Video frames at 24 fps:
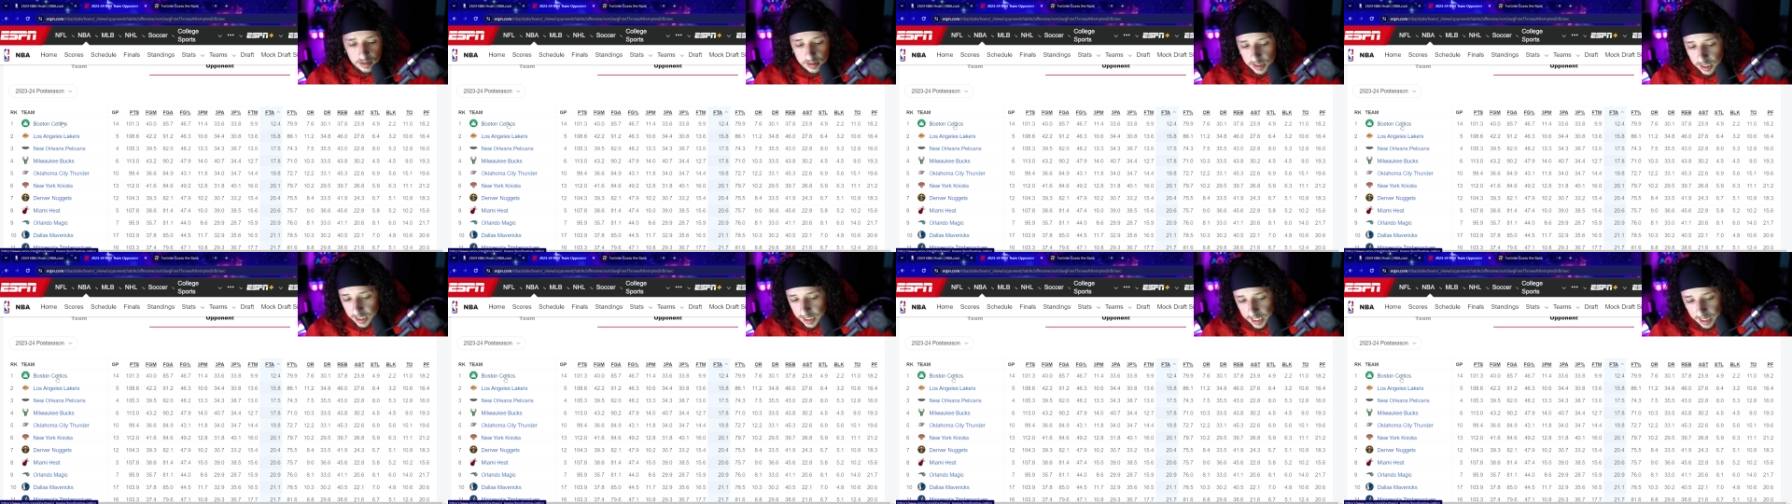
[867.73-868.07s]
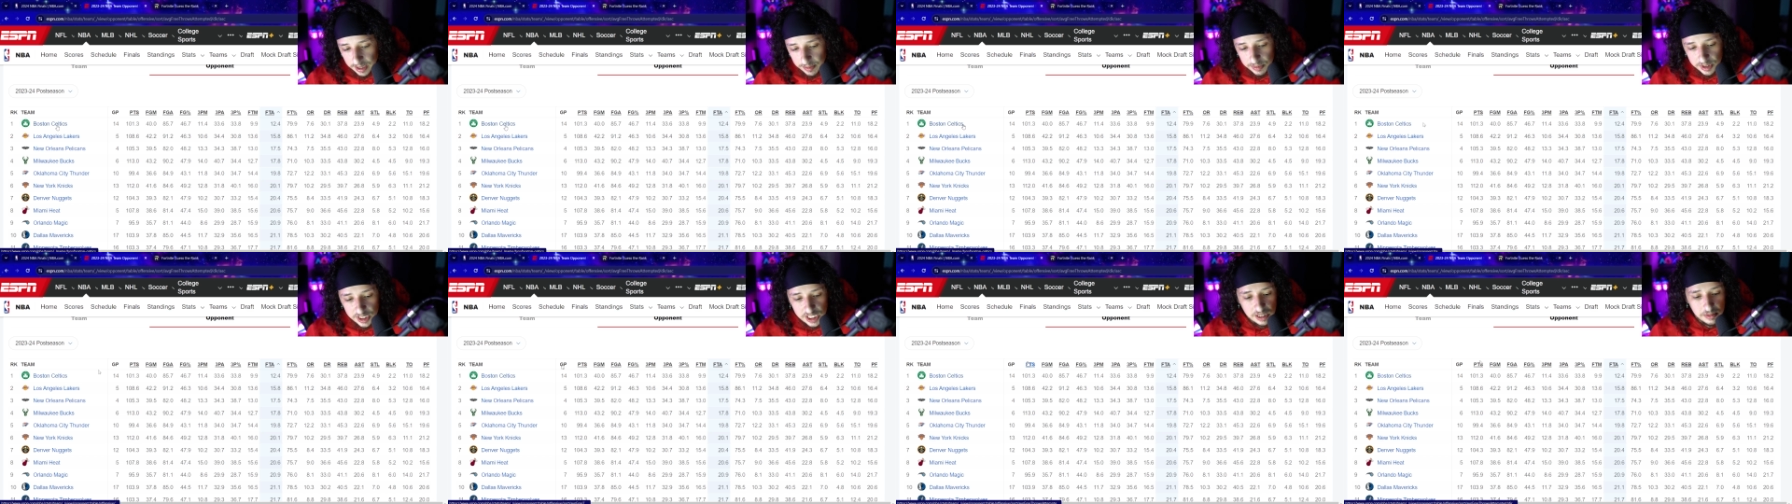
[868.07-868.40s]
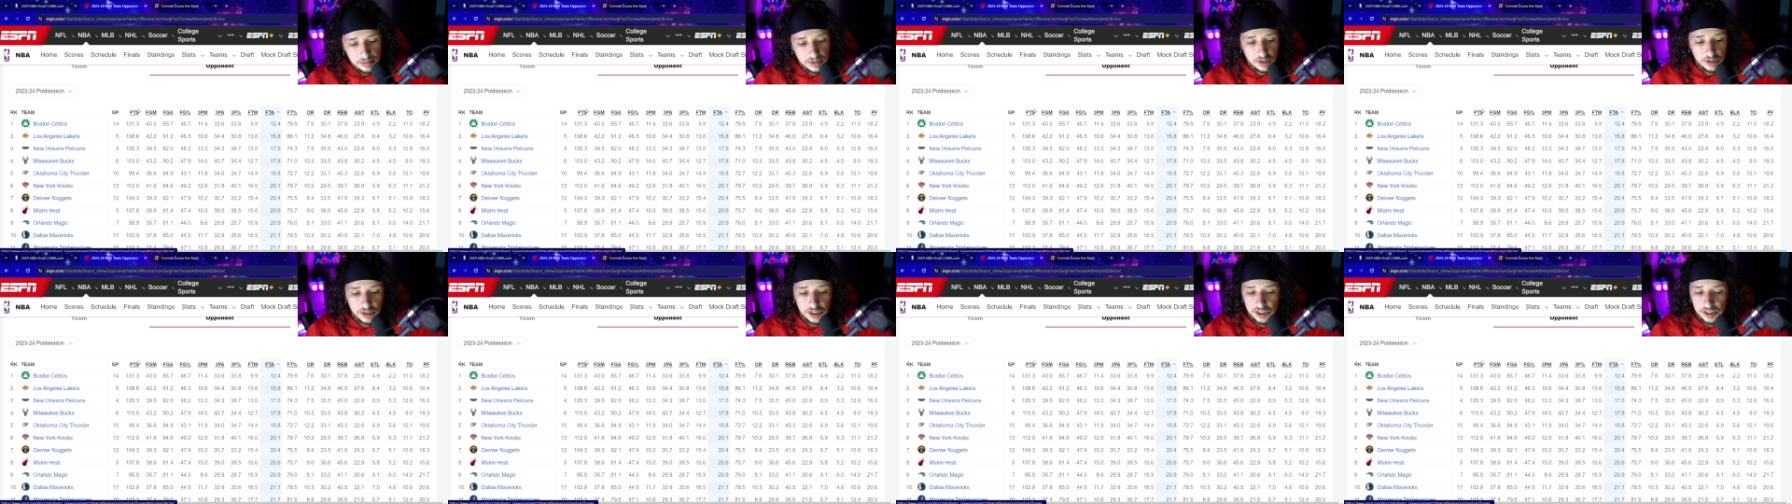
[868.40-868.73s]
again,
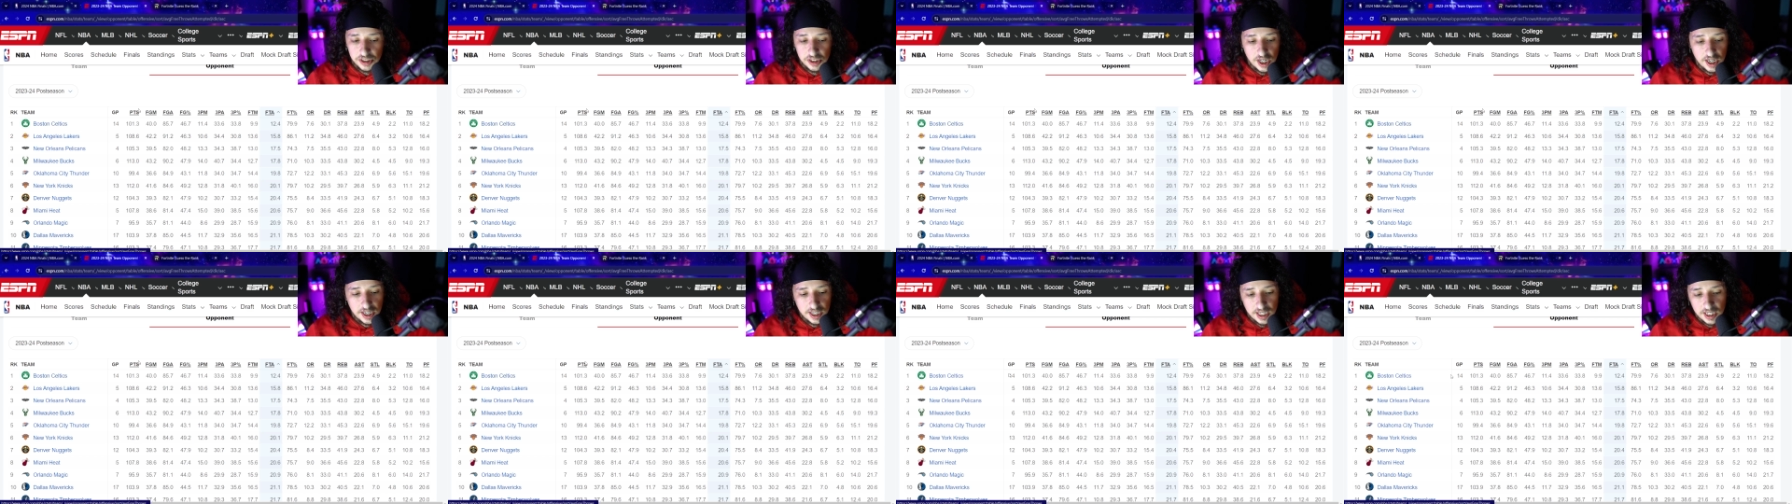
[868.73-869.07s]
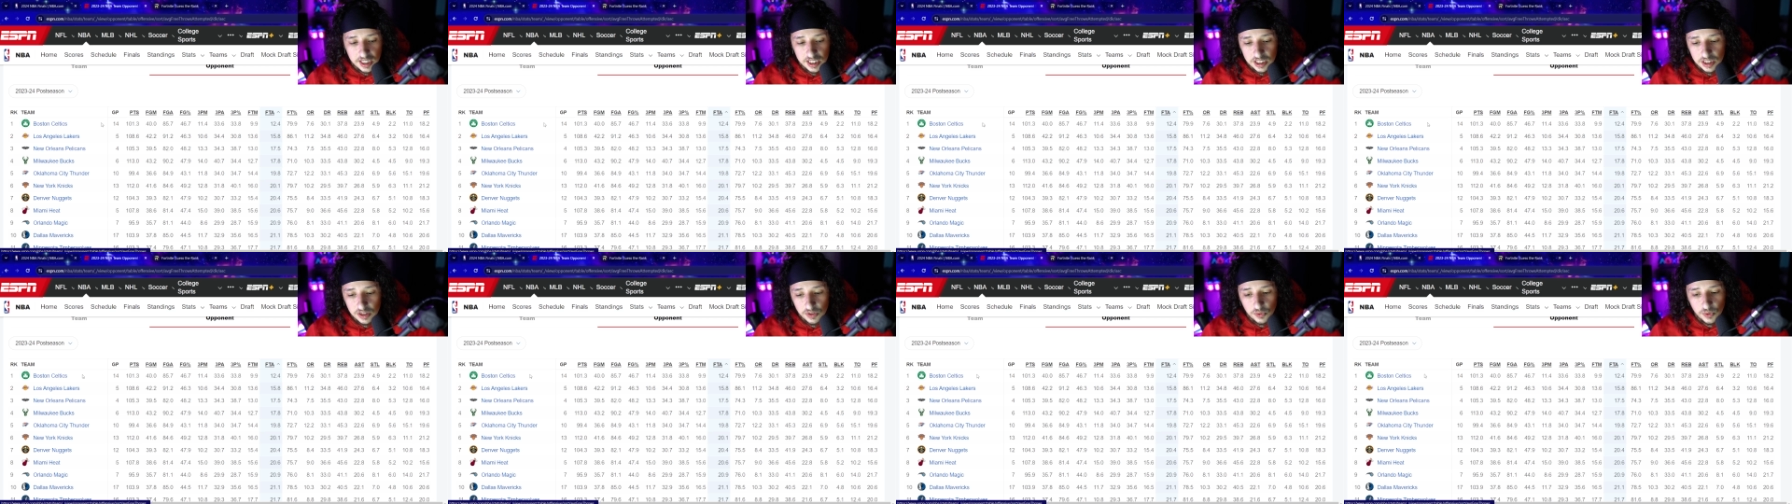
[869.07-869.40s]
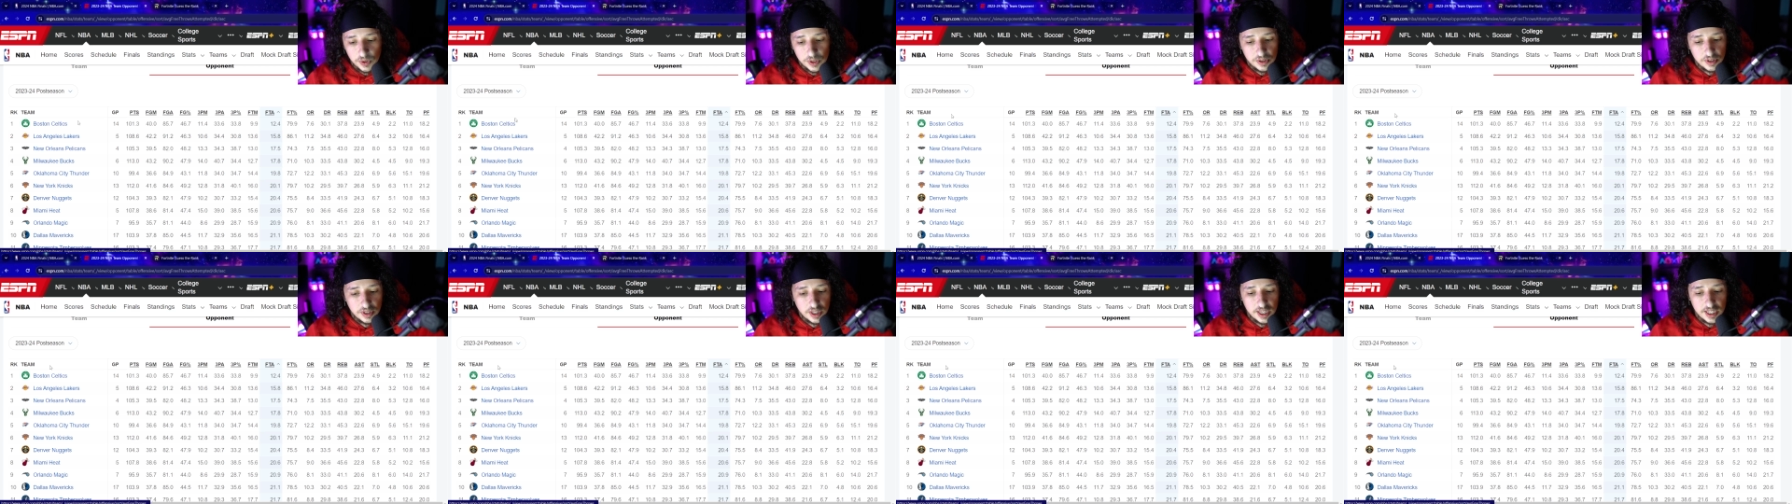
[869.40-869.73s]
teams are just not getting to the
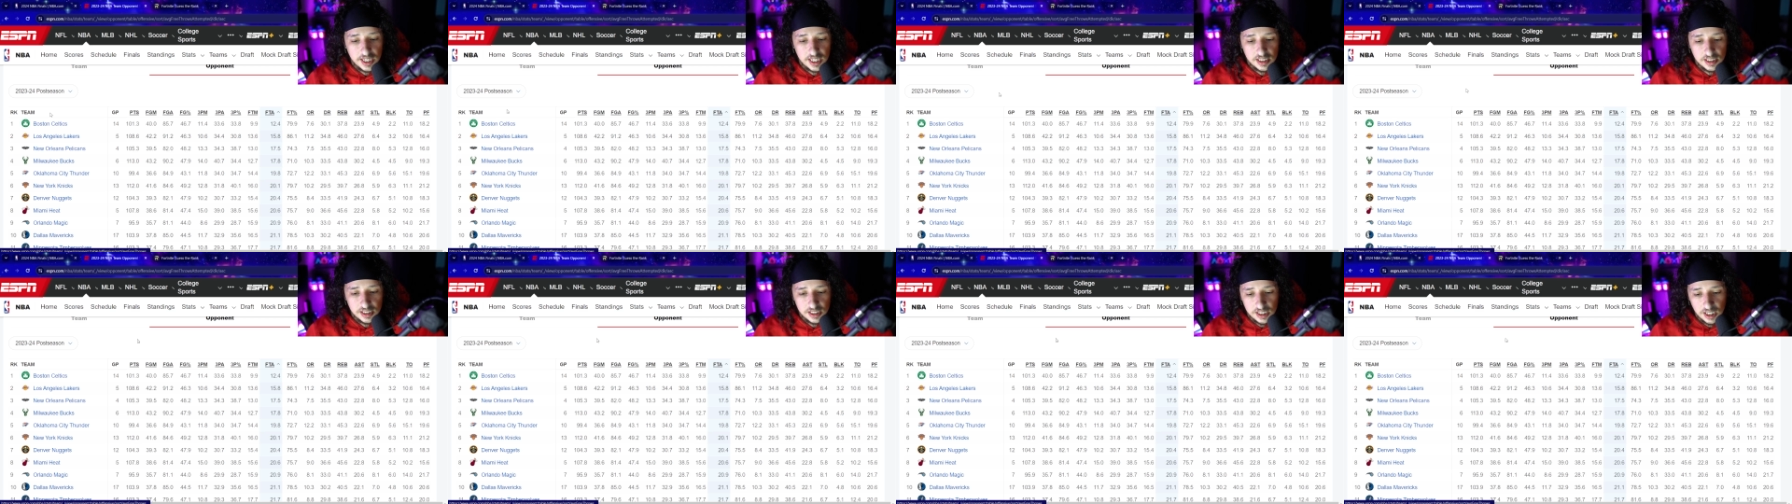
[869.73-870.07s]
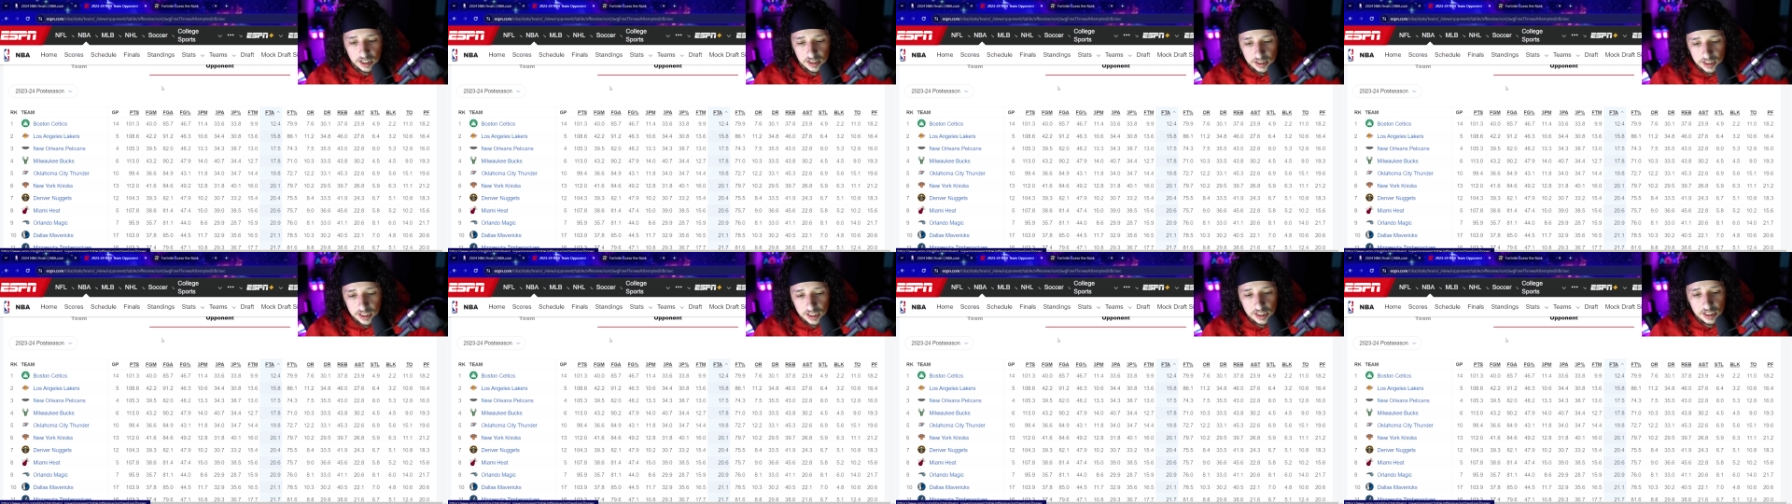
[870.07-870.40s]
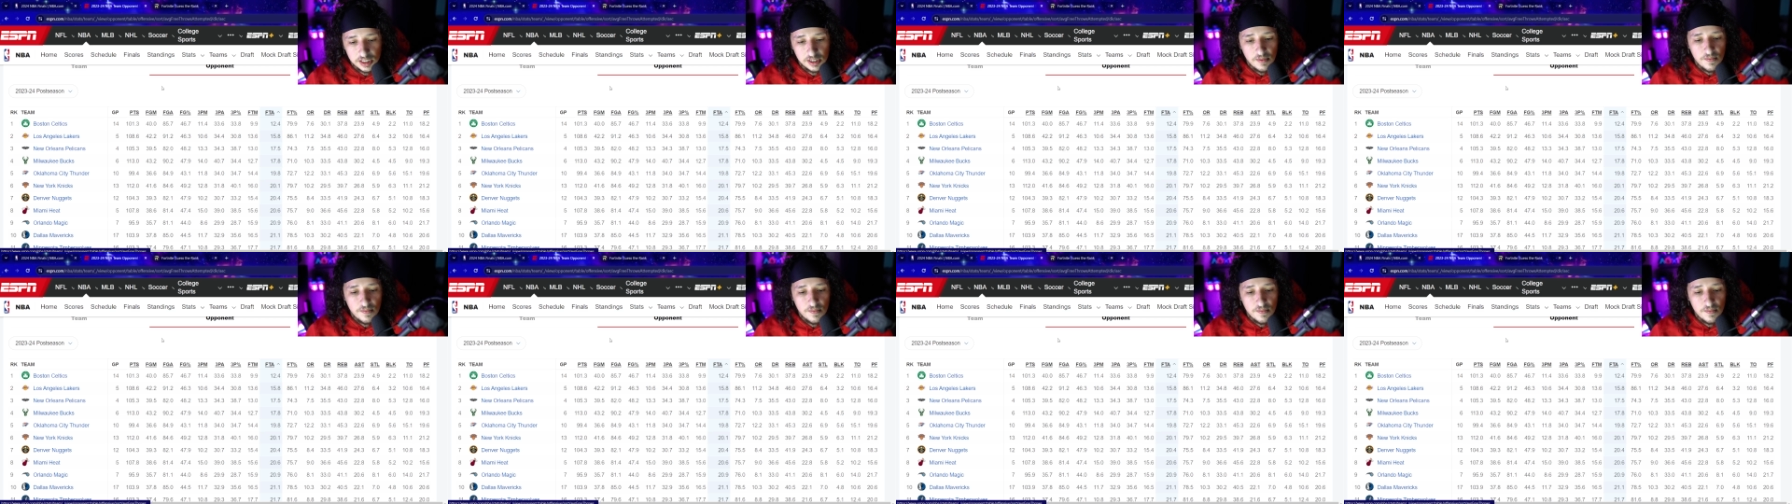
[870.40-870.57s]
free throw line against the Celtics.